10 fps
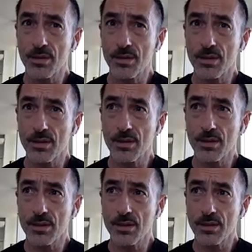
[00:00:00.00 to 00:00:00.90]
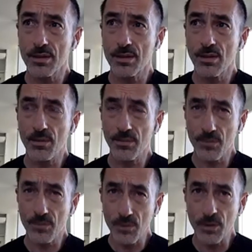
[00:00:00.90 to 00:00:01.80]
you mean? Of
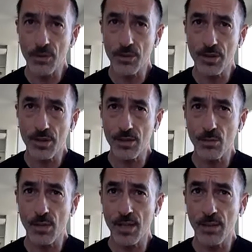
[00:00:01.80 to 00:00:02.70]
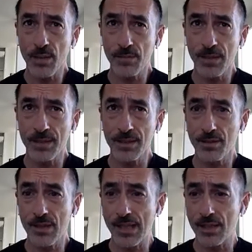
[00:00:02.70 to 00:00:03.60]
course, that's why we invented
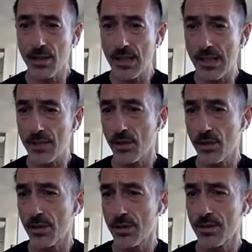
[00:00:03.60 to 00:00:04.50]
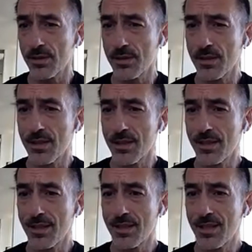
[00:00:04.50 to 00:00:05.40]
yeah. religion.
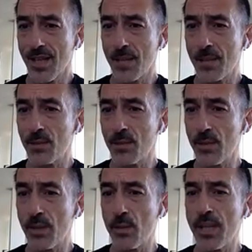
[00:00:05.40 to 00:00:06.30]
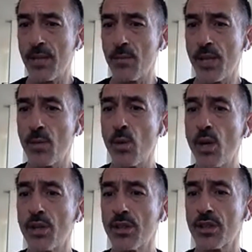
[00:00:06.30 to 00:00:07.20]
Mm. I mean, we, we, we, we
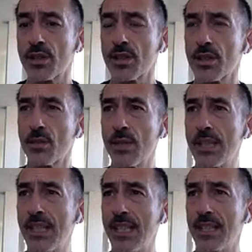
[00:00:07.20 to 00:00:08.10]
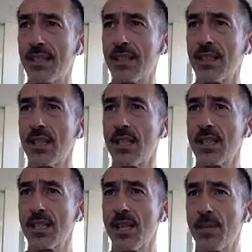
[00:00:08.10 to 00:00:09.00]
want, we need
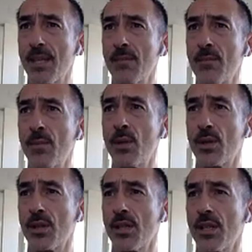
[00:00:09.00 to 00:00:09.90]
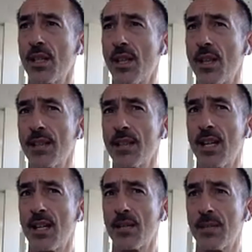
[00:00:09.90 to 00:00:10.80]
something more than
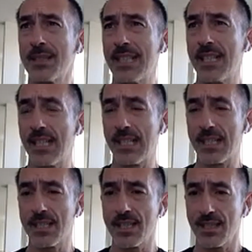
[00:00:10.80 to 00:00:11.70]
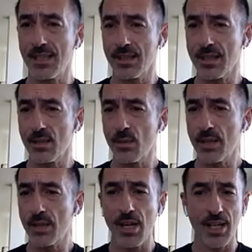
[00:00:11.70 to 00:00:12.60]
our mm. material existence. We are
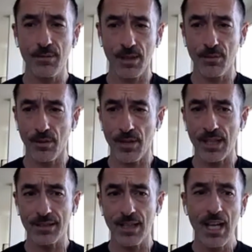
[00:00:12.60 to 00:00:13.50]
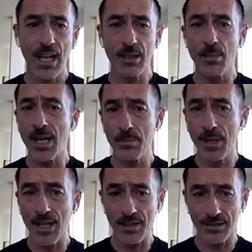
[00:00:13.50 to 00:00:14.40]
mm. craving mm. for that. And my
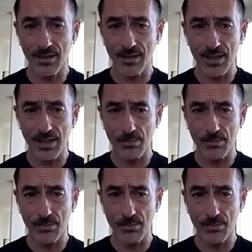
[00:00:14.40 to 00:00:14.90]
part in this,